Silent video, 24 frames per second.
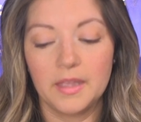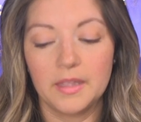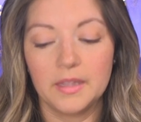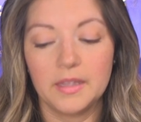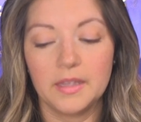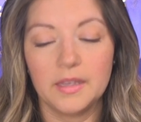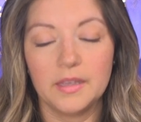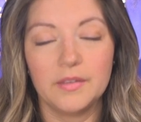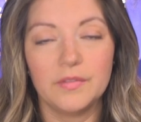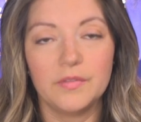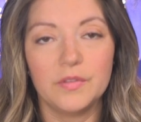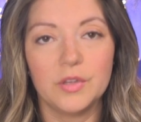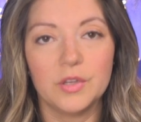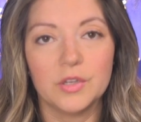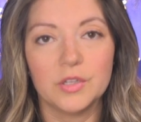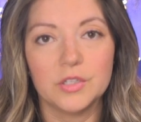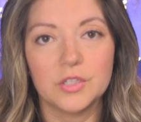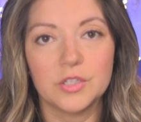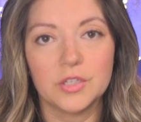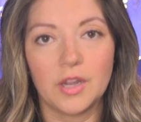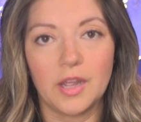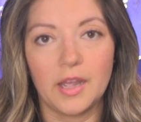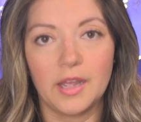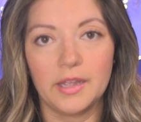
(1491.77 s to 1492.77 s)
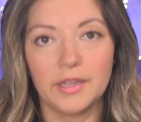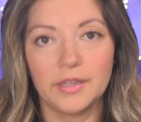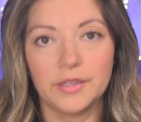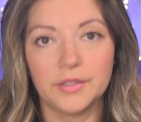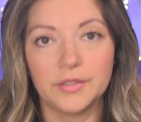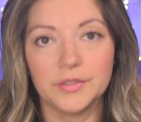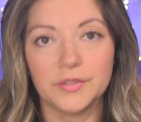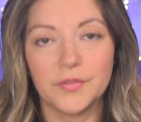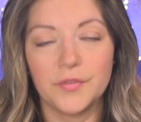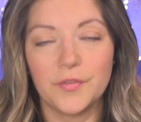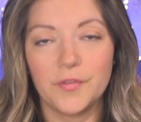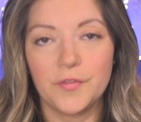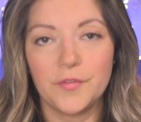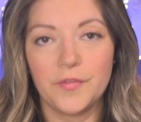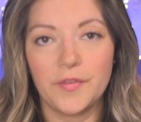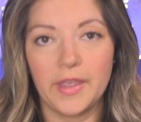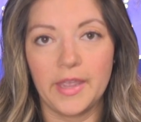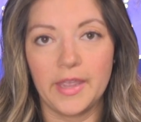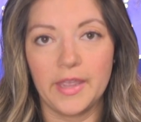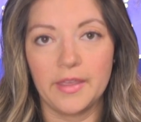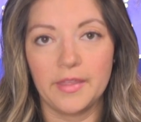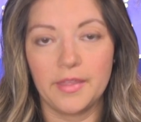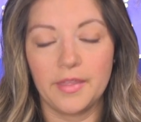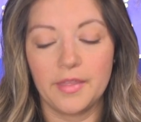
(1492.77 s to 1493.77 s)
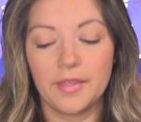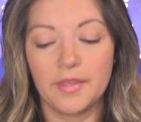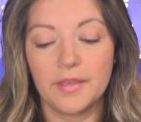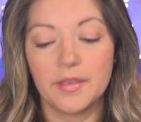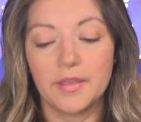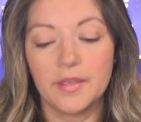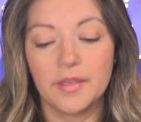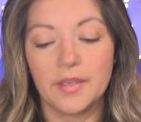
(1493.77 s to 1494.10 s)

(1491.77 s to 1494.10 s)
give your child faith